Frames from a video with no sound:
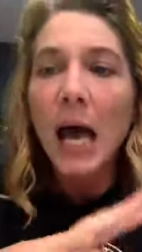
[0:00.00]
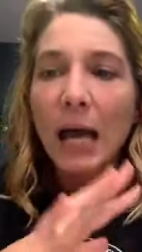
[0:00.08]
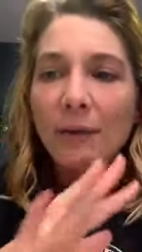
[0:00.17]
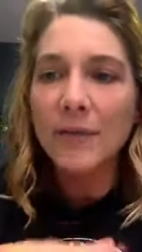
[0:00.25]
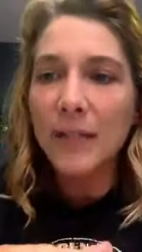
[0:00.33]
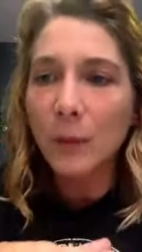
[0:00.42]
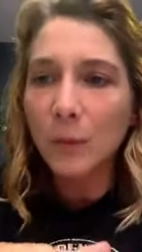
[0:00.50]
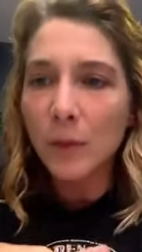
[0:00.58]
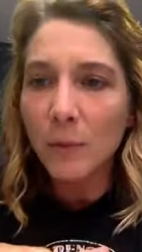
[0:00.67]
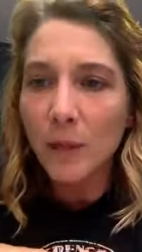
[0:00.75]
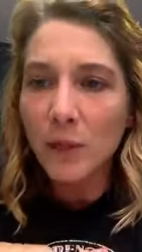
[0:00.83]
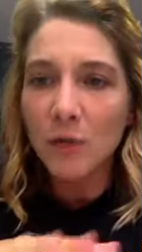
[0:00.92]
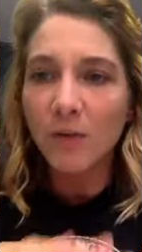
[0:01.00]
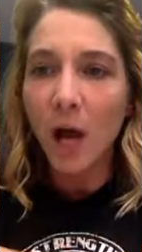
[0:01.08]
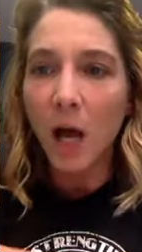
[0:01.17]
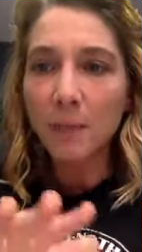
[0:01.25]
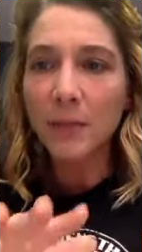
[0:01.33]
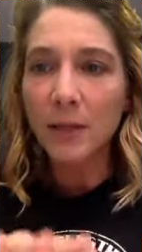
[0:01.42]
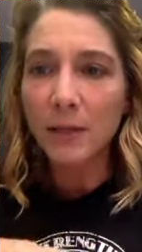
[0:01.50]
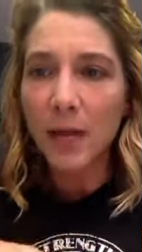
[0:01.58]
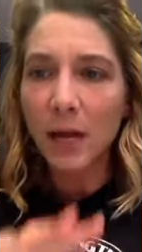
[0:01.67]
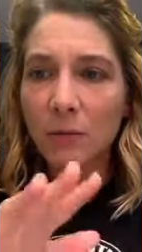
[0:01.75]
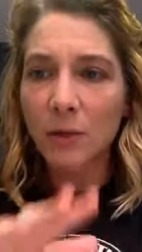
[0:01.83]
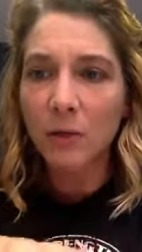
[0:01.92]
I've dealt with a bunch of ups and
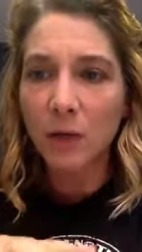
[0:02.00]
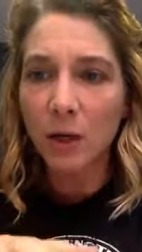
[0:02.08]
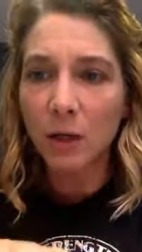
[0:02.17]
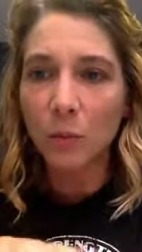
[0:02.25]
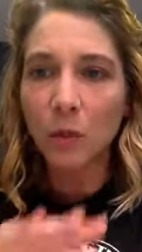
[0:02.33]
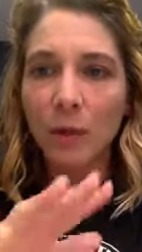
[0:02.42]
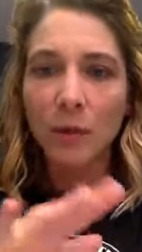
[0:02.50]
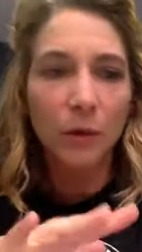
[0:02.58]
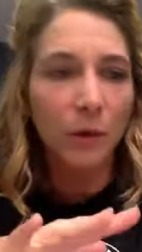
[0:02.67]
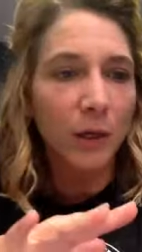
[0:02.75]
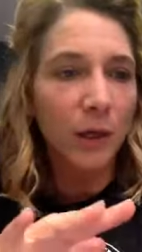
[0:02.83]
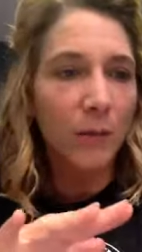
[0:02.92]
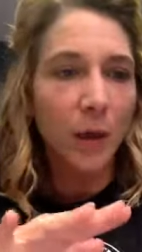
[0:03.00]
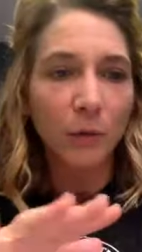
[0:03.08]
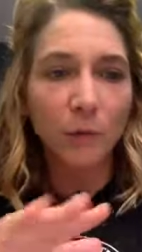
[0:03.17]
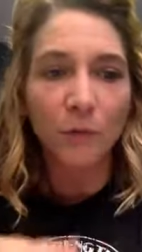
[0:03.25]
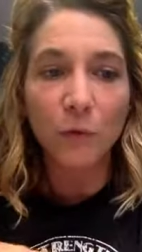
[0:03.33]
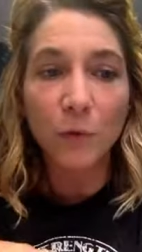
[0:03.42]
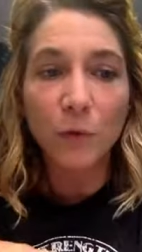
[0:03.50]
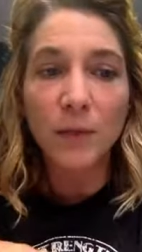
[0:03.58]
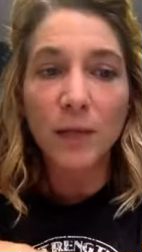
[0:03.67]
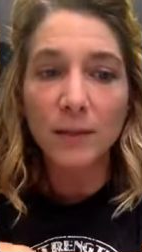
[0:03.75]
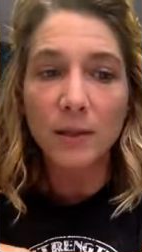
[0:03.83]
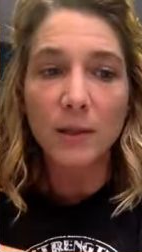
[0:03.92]
downs, starting with learning about food
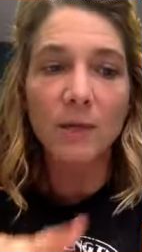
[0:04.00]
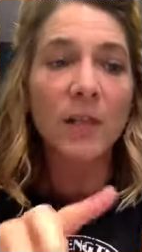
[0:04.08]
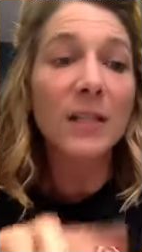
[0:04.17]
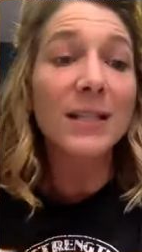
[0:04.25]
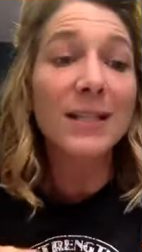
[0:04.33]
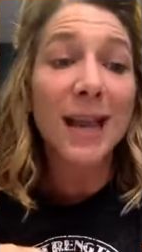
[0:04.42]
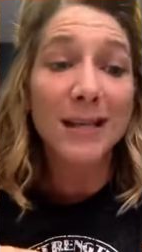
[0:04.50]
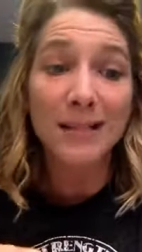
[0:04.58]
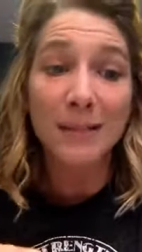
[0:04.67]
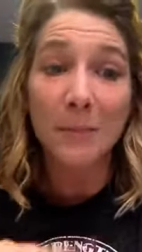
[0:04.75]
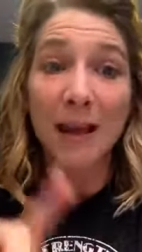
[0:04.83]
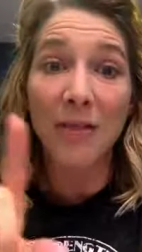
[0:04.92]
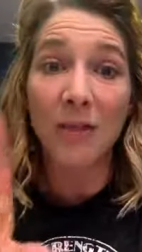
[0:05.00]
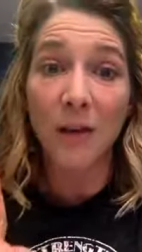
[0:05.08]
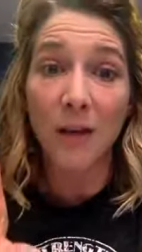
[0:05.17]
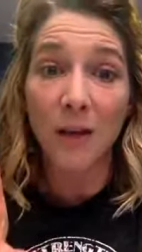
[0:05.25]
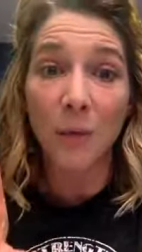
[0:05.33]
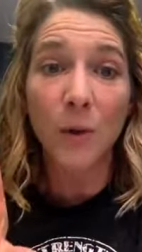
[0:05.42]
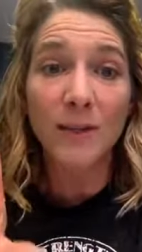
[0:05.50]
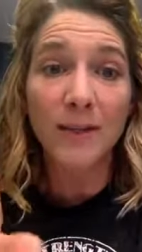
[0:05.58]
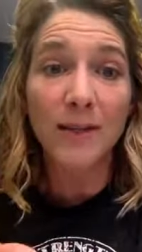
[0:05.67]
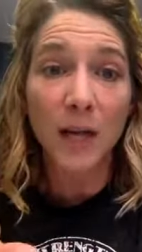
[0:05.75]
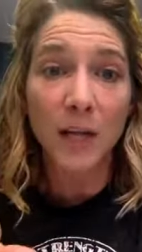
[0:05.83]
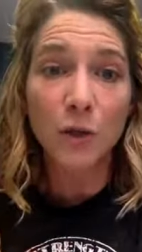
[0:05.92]
sensitivities. Yes, Samantha, it was a
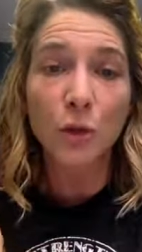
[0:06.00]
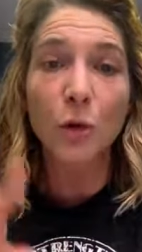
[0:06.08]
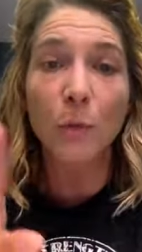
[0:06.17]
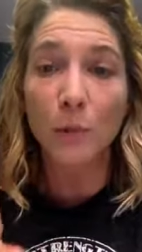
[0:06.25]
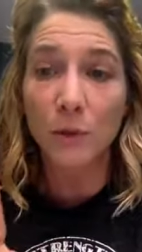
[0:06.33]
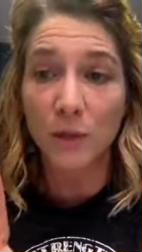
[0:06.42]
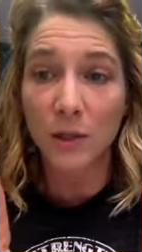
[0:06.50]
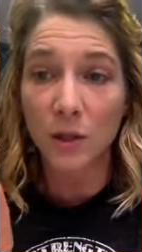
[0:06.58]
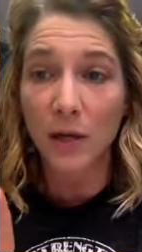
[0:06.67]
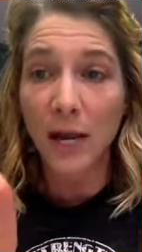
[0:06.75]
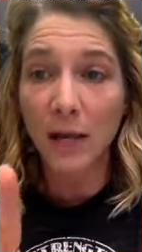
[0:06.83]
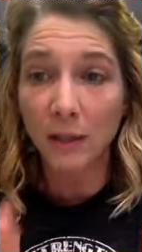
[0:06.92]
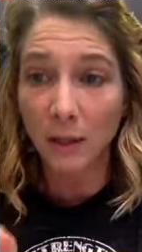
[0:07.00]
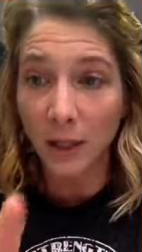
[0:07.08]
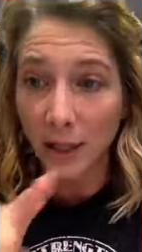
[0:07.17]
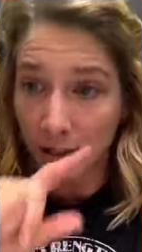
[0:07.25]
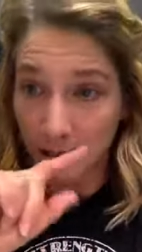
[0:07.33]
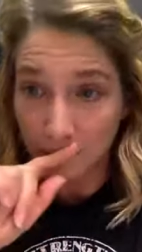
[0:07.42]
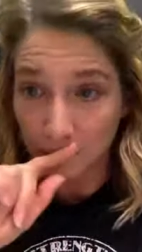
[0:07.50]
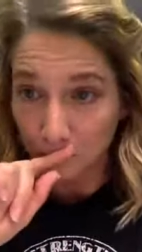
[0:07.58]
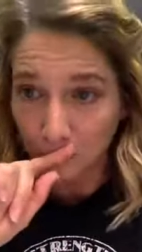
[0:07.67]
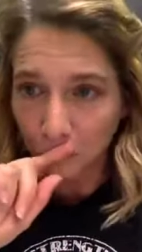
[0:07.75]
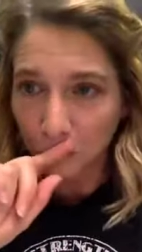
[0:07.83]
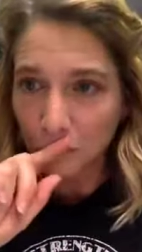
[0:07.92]
Dutch or precision analytics
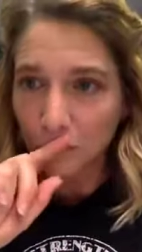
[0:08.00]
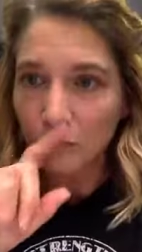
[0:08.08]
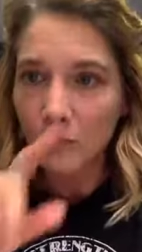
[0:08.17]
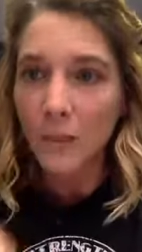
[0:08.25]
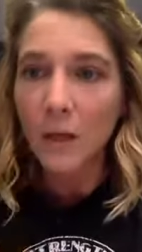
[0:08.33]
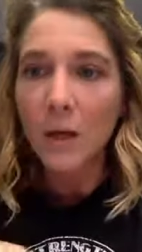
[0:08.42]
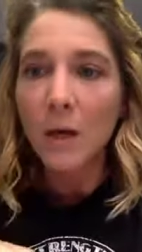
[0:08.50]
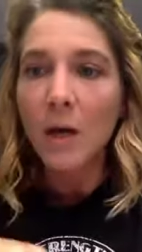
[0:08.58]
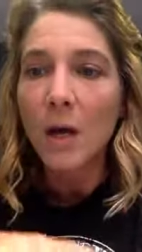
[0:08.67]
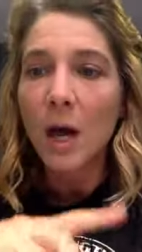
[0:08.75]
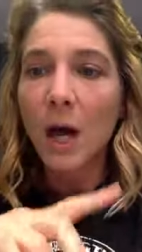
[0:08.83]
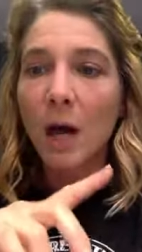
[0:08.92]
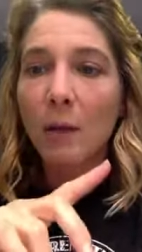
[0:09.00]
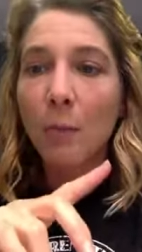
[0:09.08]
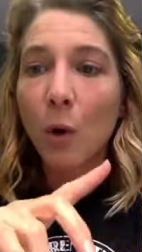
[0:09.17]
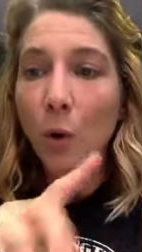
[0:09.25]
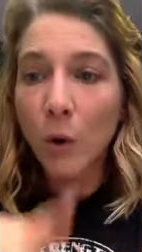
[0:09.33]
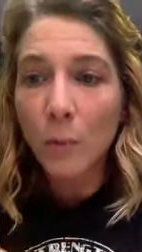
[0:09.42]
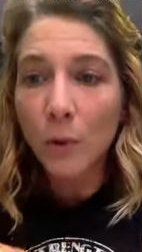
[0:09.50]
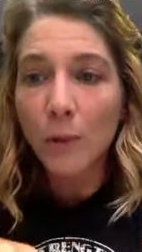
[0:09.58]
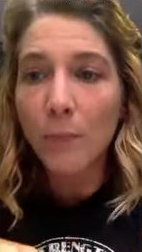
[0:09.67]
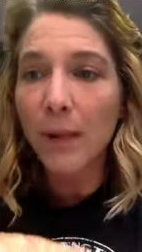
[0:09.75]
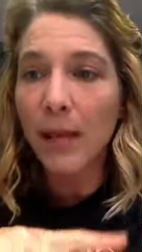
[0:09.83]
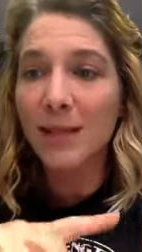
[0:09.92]
um, hormone
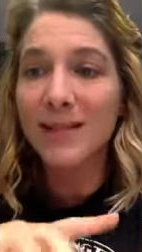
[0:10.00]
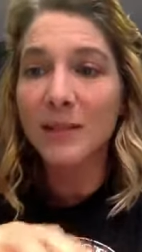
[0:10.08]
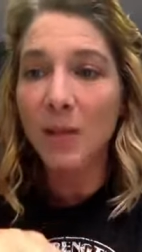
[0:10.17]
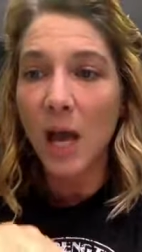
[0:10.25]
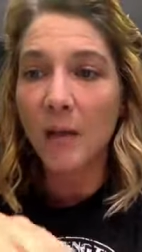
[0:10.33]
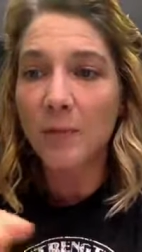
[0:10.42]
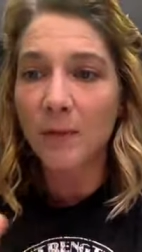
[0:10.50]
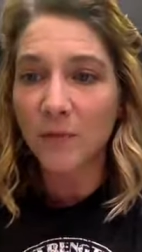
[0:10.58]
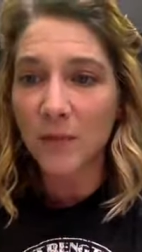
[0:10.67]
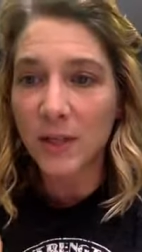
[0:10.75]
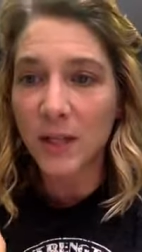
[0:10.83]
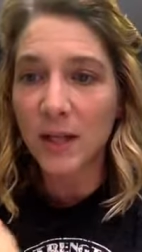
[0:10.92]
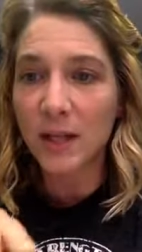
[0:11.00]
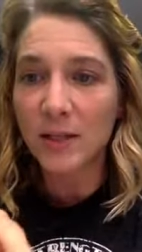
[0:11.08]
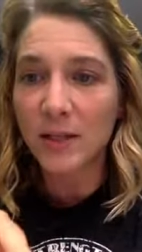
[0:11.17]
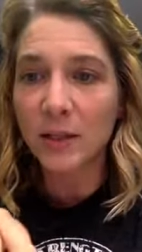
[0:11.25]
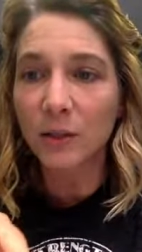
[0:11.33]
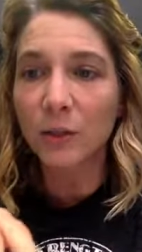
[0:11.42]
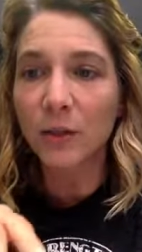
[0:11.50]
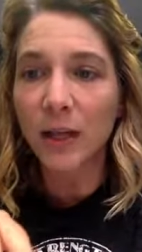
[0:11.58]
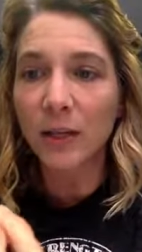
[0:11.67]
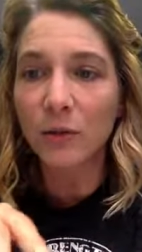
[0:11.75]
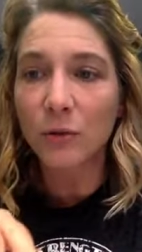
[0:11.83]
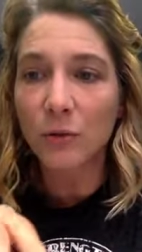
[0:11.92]
imbalance, Lyme's, and fatigue. I still don't
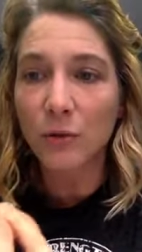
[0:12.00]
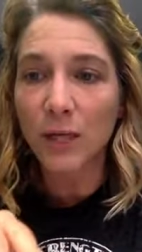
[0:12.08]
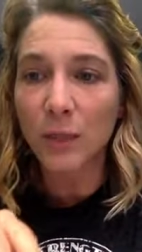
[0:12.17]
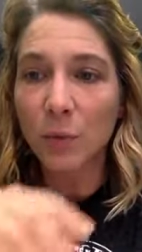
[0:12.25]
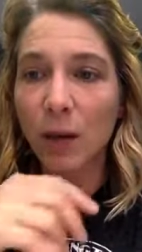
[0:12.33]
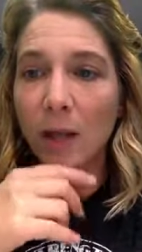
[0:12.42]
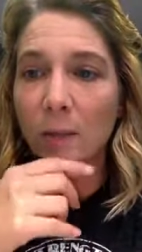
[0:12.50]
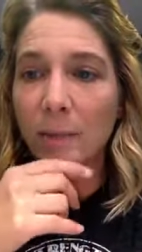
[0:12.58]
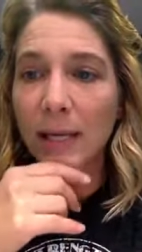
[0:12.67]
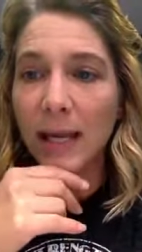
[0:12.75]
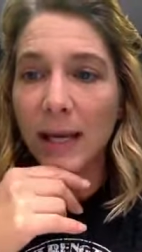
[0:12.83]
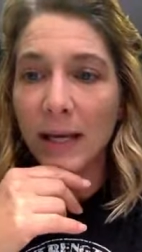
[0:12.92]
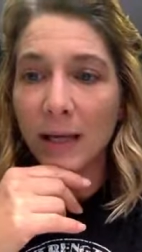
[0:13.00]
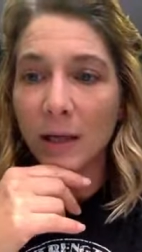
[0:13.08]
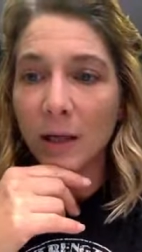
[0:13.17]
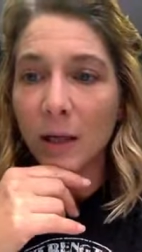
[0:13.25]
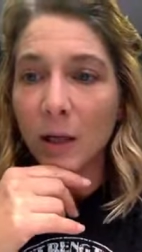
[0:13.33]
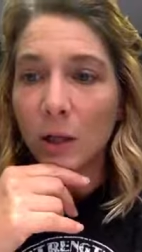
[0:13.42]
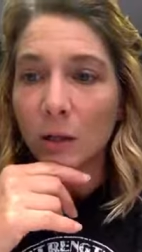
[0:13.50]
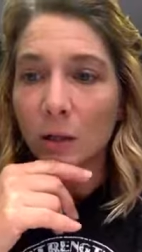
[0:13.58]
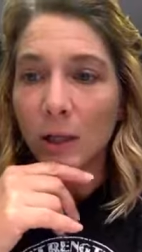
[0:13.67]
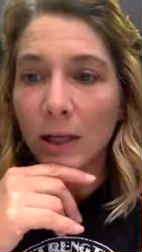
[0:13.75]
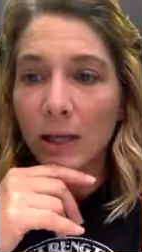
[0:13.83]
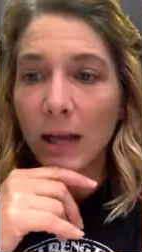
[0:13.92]
handle stress well and began
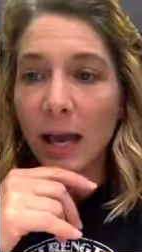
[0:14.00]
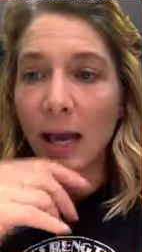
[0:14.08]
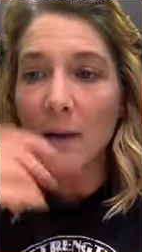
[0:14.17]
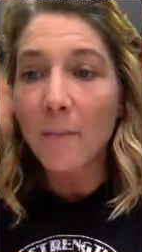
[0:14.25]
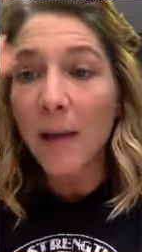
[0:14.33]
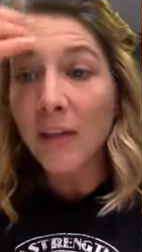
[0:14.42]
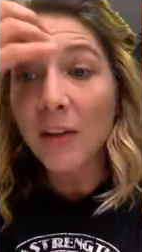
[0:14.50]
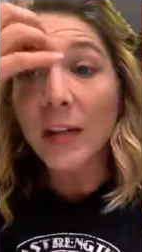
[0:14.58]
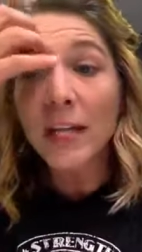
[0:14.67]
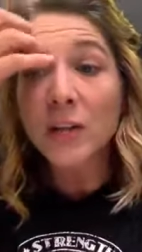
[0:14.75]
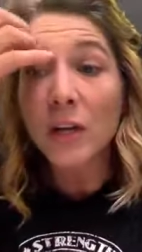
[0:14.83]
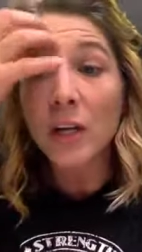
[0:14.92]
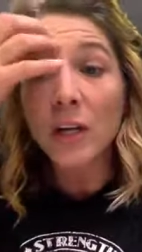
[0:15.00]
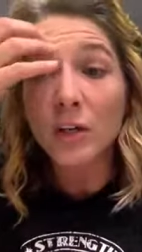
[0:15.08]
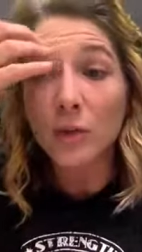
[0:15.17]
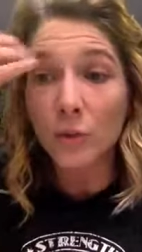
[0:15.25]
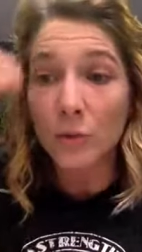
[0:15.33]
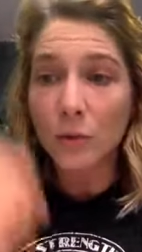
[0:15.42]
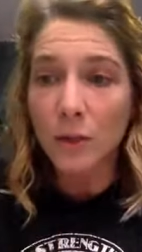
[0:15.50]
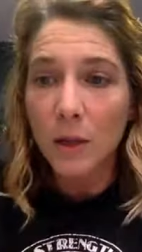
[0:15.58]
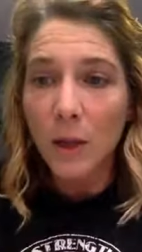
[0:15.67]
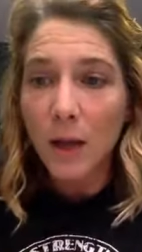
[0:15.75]
looking at methylation issues.